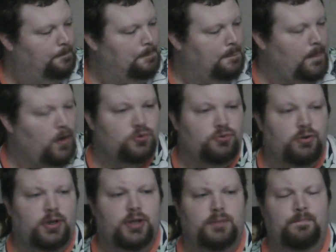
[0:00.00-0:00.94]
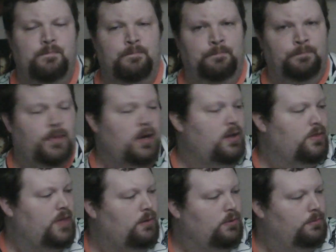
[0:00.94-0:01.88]
Of course, drinking
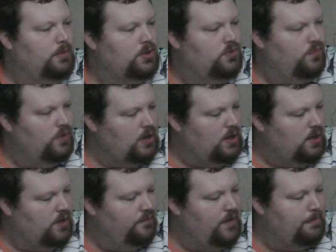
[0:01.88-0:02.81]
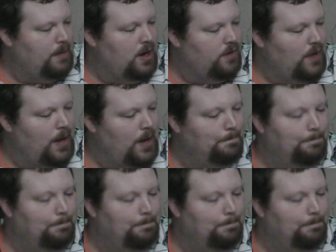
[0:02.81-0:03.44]
that one makes you feel kind of like a vampire vibe.